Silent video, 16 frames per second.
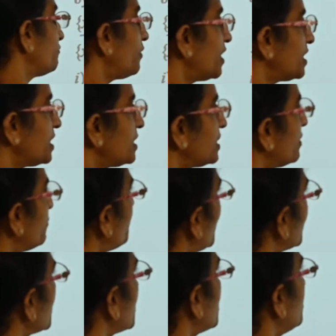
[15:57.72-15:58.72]
What is the
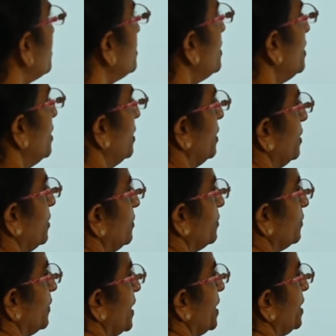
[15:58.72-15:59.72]
first
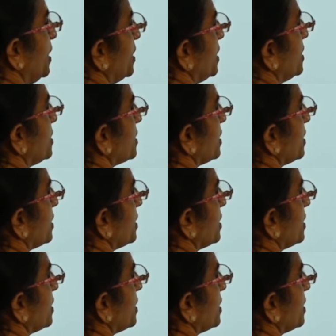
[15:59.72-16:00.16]
one? It is